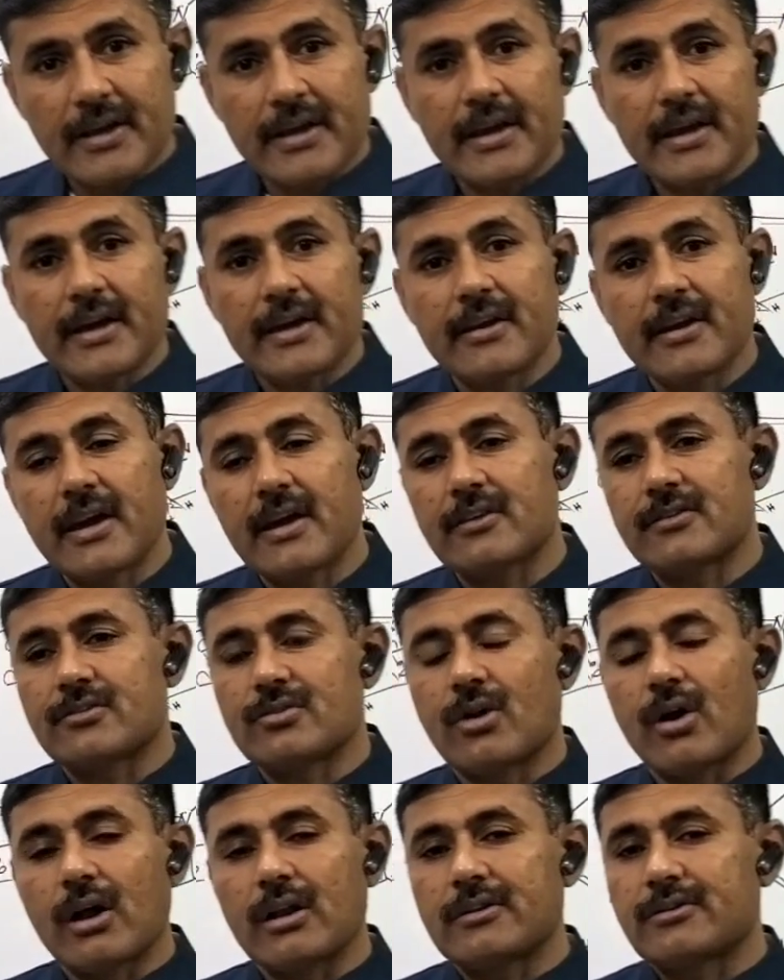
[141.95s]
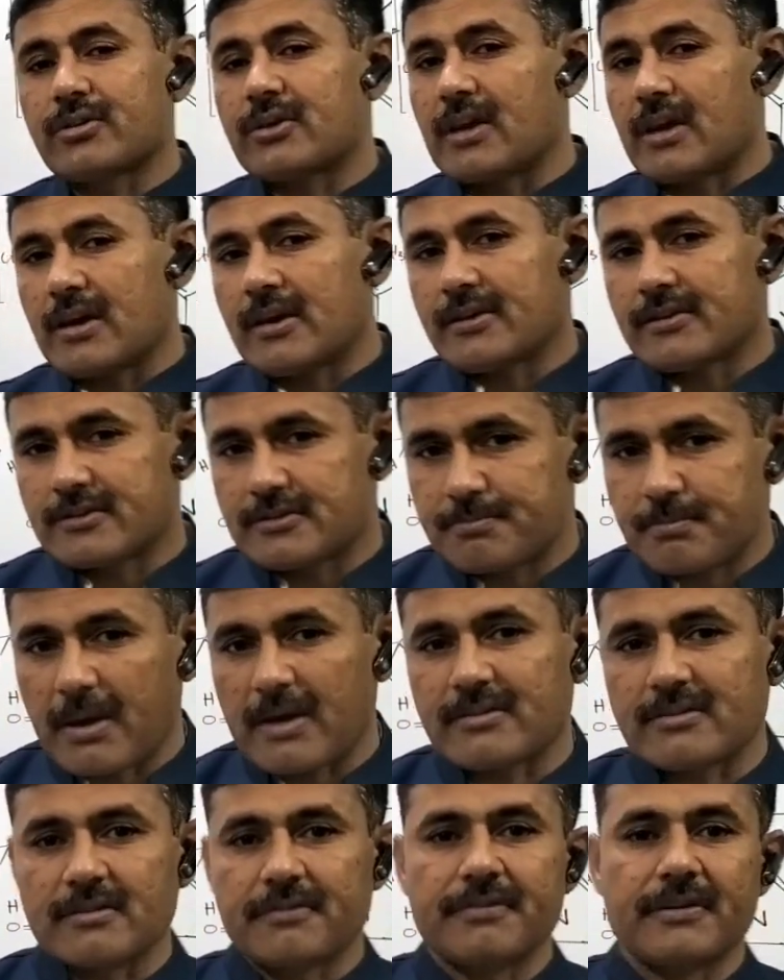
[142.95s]
It has also a
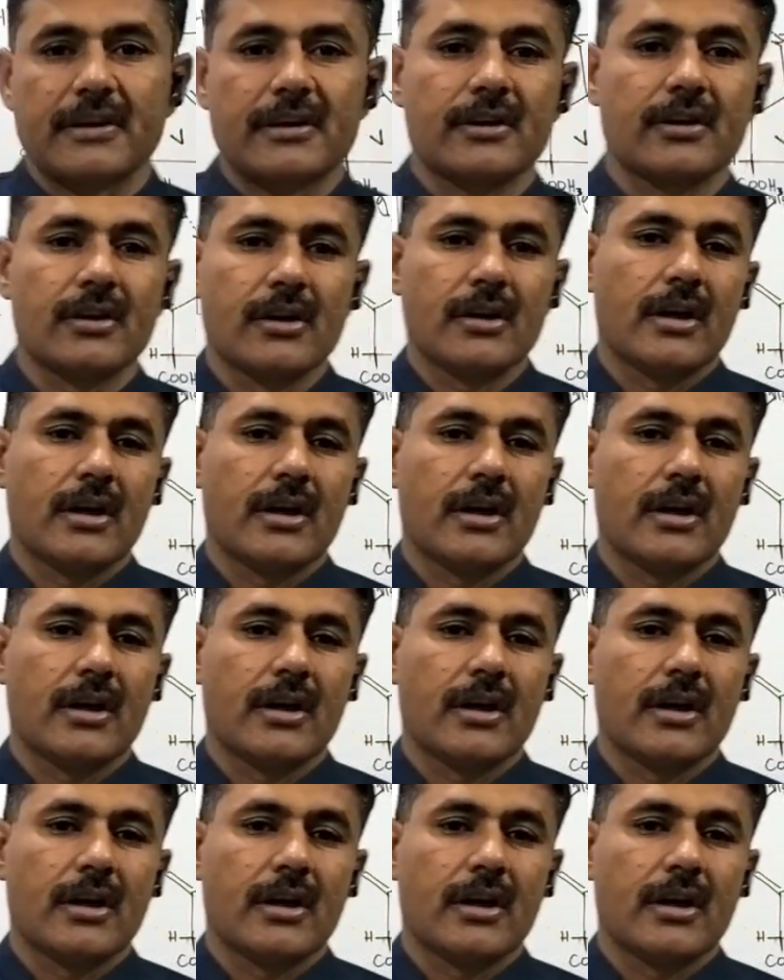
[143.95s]
specific